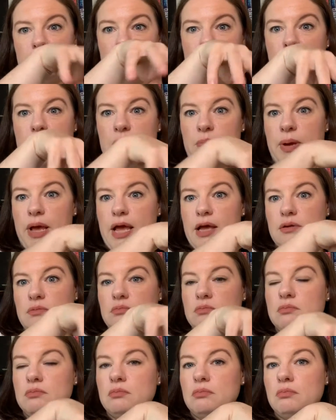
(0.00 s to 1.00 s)
in a pan,
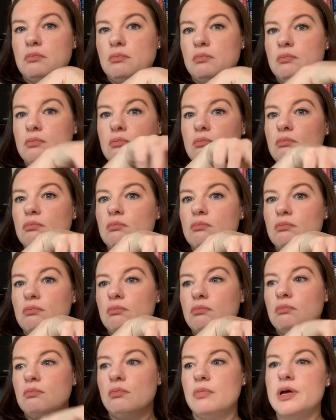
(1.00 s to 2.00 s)

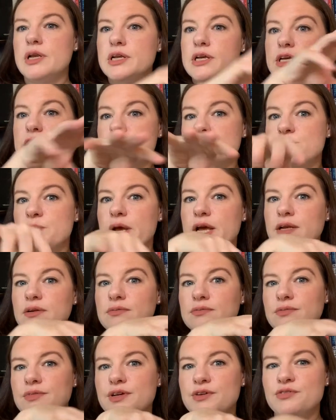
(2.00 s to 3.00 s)
in a quiche
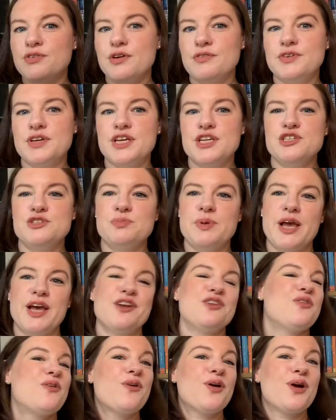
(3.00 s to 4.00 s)
pan, if you have a quiche
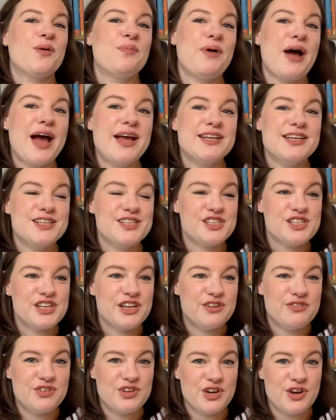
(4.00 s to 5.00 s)
pan, or a pie dish
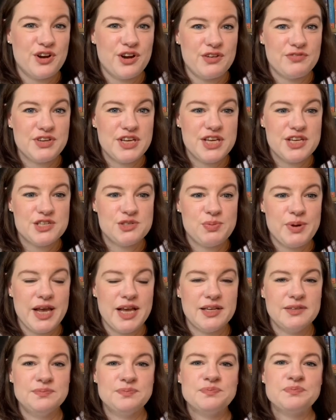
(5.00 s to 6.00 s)
if you don't have a quiche
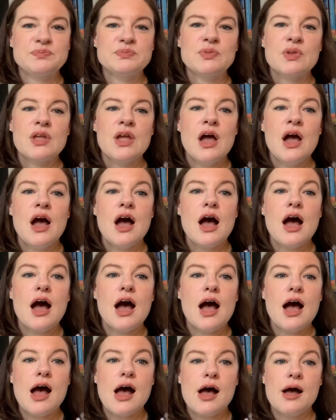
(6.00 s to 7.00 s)
pan.
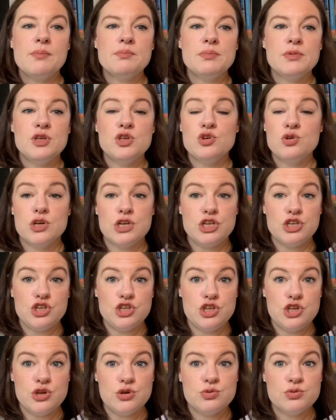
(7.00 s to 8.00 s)
You can
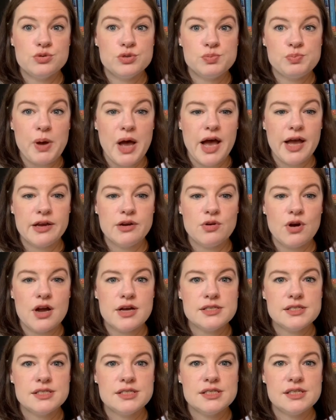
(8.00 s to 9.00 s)
use pie
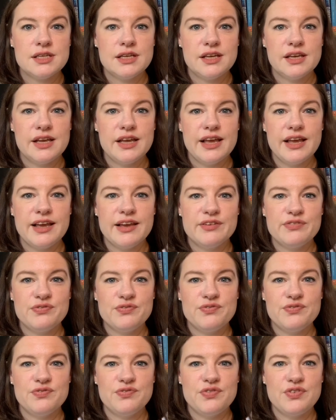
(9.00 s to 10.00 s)
crust
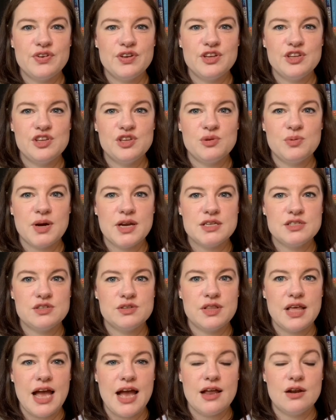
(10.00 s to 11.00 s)
if you want to
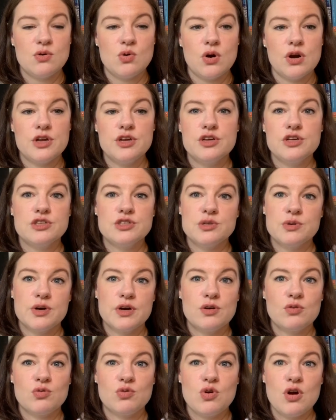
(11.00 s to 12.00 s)
do that, or you can do a
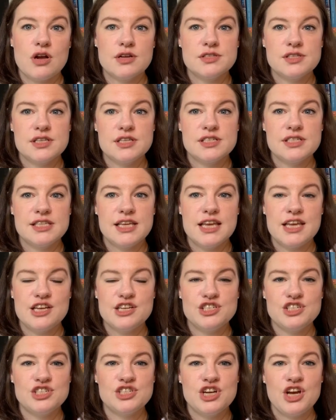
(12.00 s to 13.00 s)
crustless
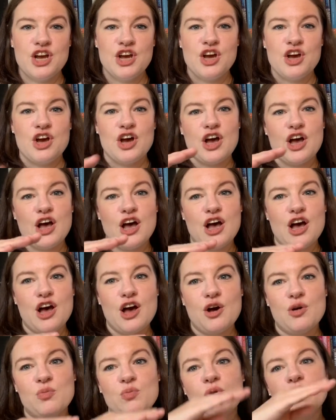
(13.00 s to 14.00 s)
quiche
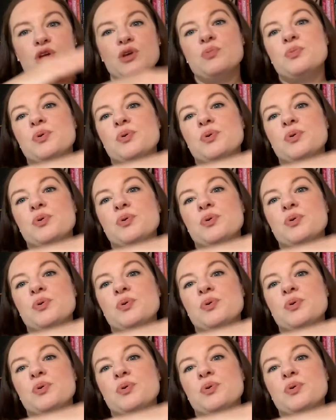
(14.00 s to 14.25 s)
where you